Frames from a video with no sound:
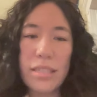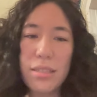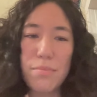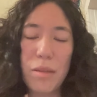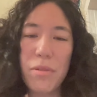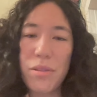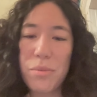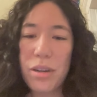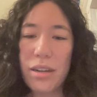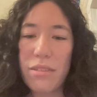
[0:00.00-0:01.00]
is maybe right. the
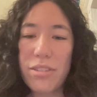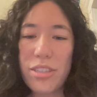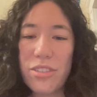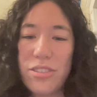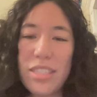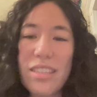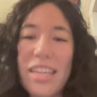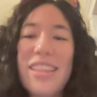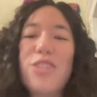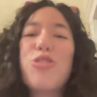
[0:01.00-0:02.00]
word I would use. It,
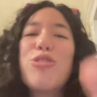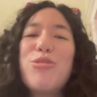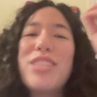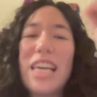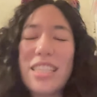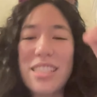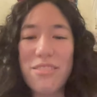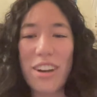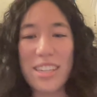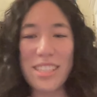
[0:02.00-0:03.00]
it, like true sense
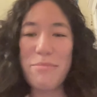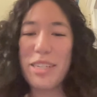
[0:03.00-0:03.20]
of awesome. It